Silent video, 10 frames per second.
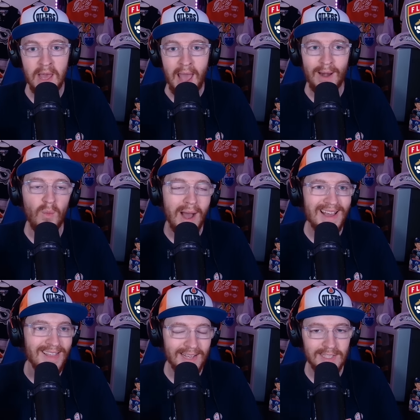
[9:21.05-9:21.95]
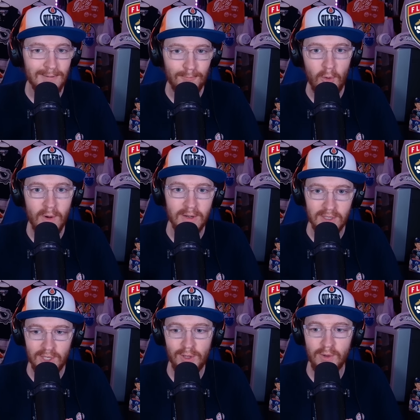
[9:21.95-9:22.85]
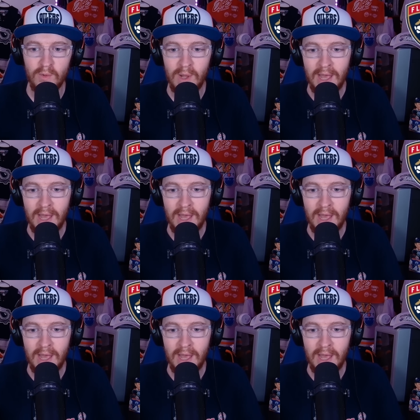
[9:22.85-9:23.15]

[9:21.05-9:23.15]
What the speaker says: and why I think it's important to